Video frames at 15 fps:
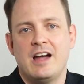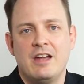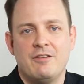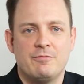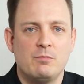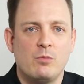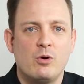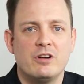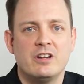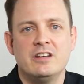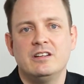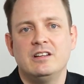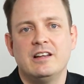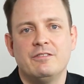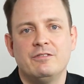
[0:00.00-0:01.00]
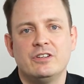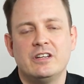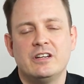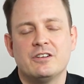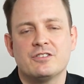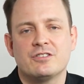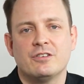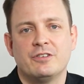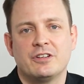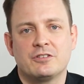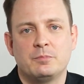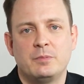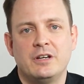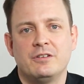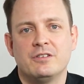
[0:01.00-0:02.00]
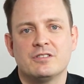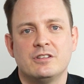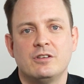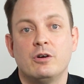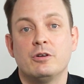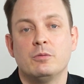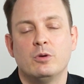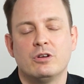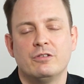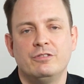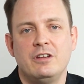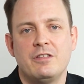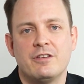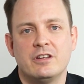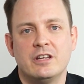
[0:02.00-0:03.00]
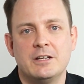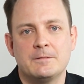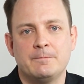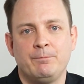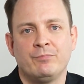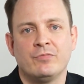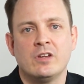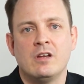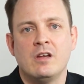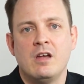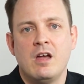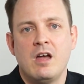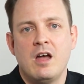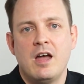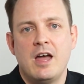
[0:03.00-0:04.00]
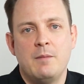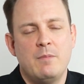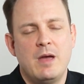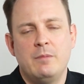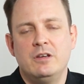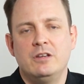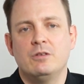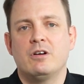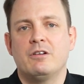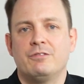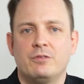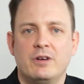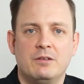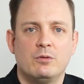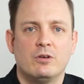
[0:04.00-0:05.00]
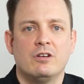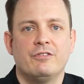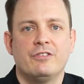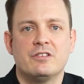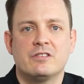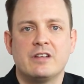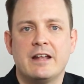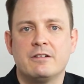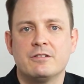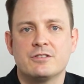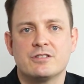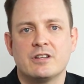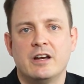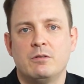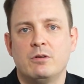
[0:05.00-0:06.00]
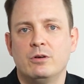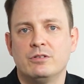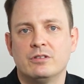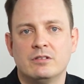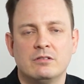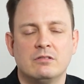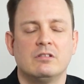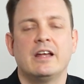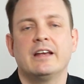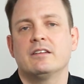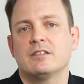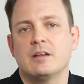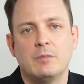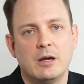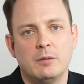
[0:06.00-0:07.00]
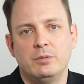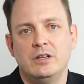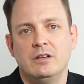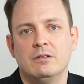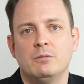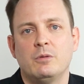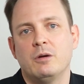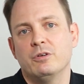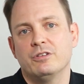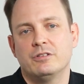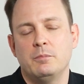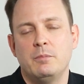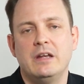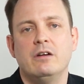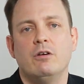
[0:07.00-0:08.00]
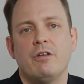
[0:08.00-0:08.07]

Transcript: I have more than 11 years of experience in Automotive Ethernet and maybe you have read one of the standards I wrote, like SOME/IP, where I was the main